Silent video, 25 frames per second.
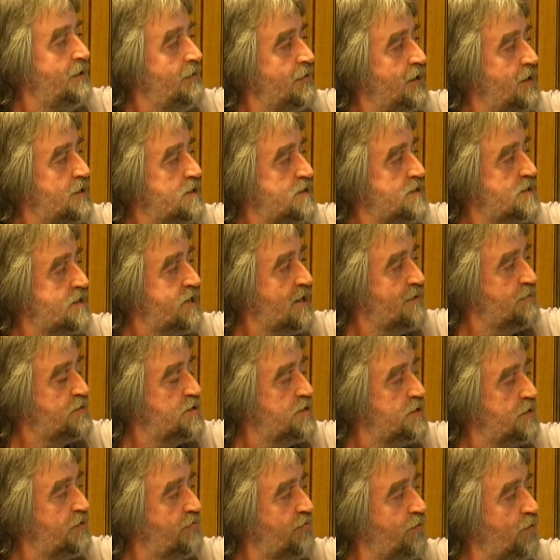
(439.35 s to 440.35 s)
it has slumped
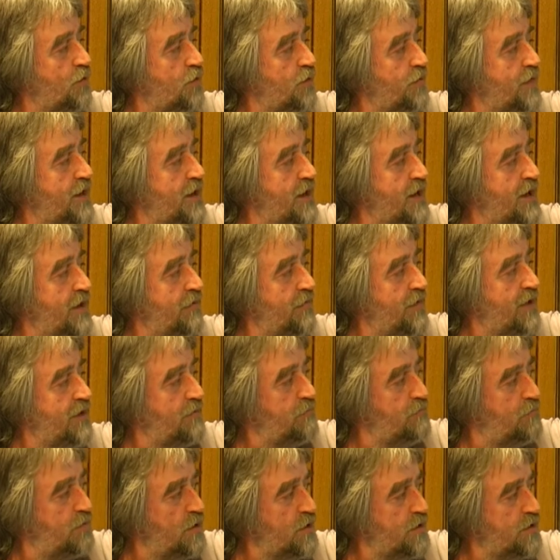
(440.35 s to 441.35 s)
to the floor there and
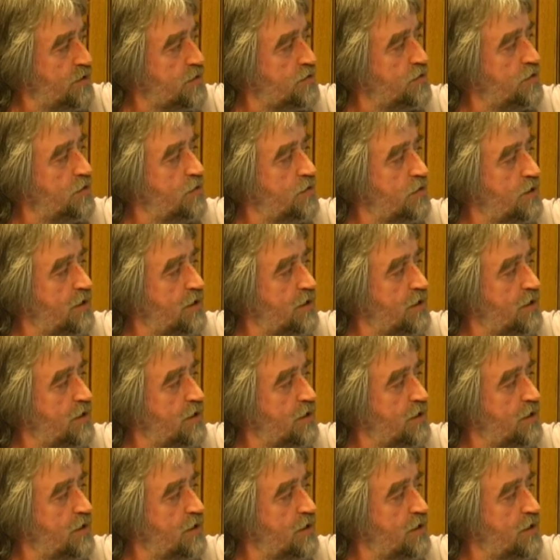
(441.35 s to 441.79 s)
then burned through